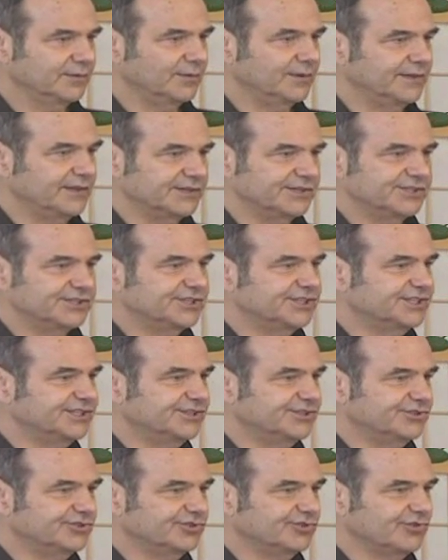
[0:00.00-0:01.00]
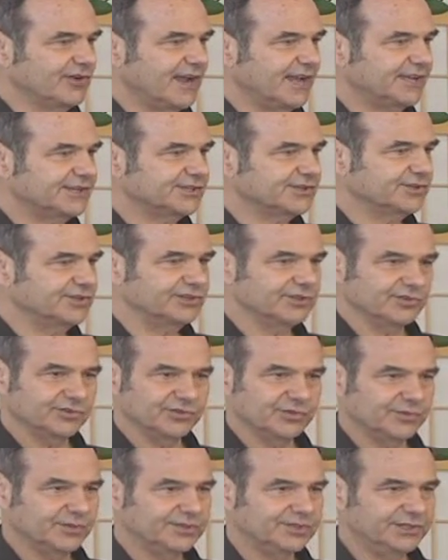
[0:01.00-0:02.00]
when there's stress, or you
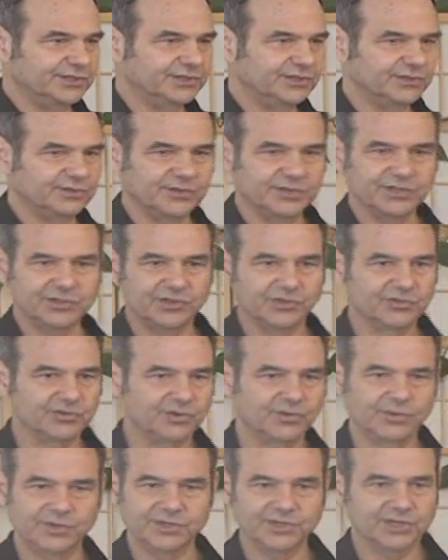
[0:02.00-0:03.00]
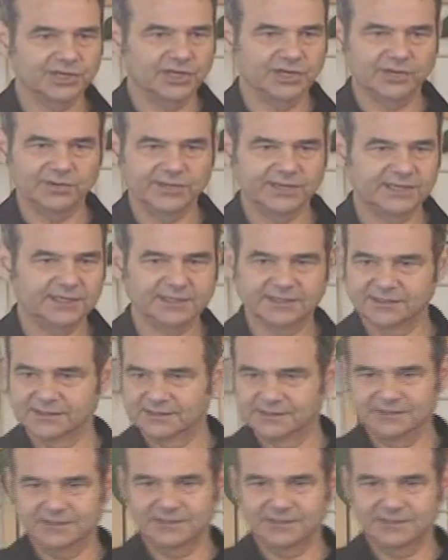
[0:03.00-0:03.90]
don't know what to do, or you don't know where you're going